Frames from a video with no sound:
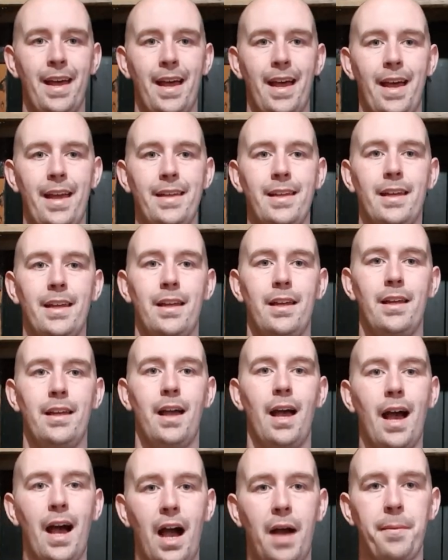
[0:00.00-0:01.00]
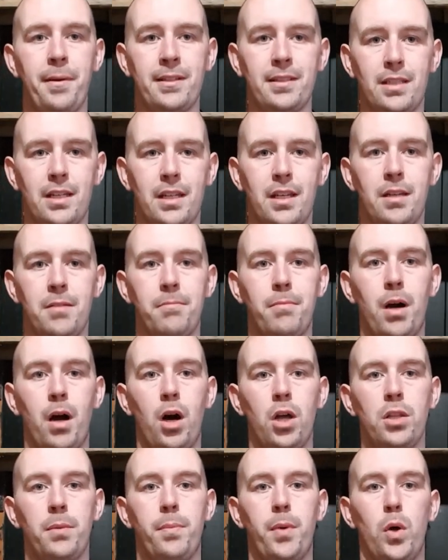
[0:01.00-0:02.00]
Hey, I'm Anthony,
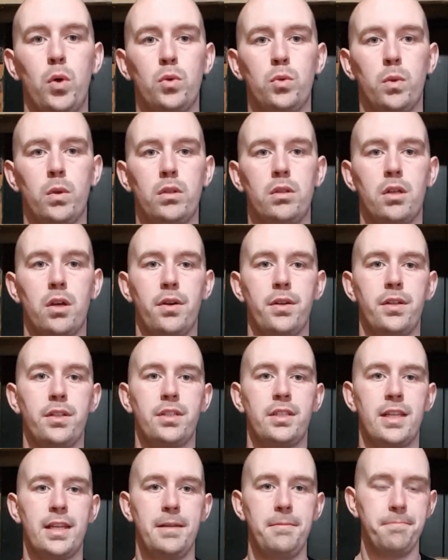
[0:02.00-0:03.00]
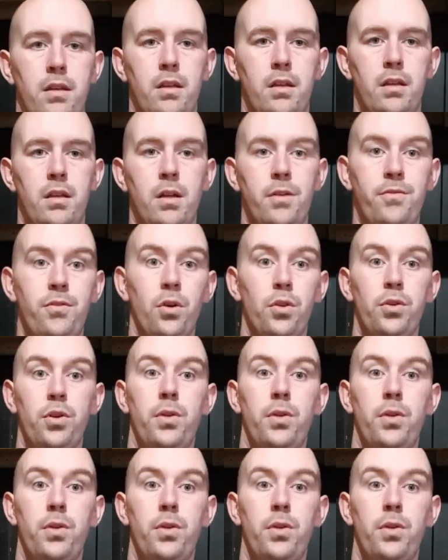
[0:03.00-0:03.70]
part of the Bold Wood Turners team. If you're